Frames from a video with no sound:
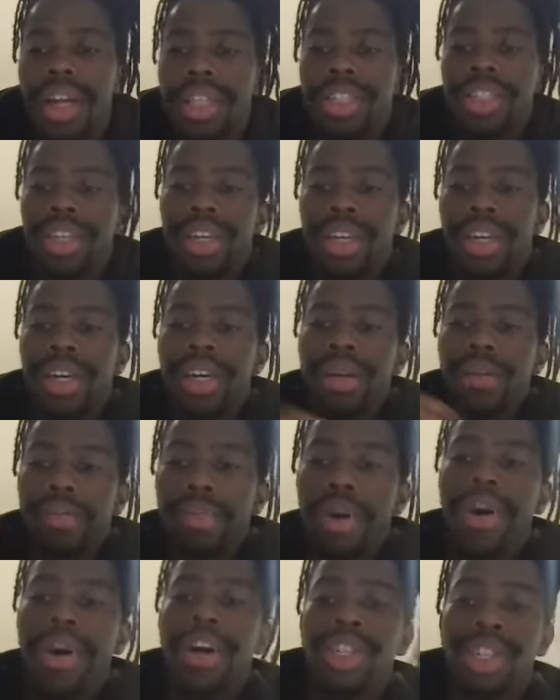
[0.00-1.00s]
to
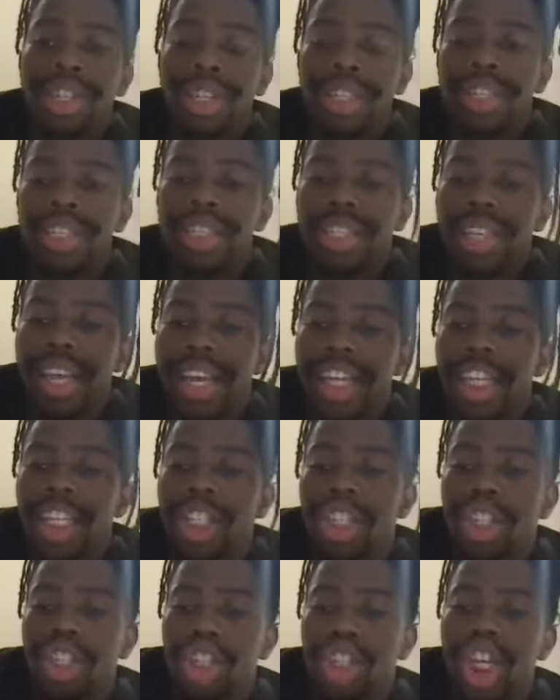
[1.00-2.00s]
purchase
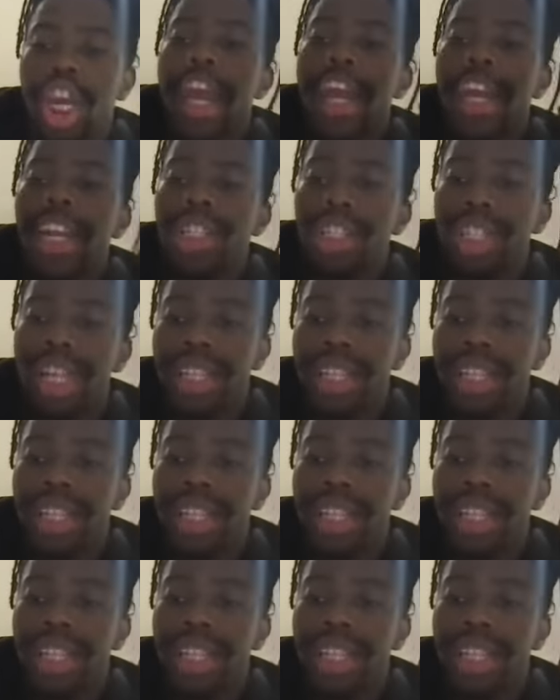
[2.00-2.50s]
and change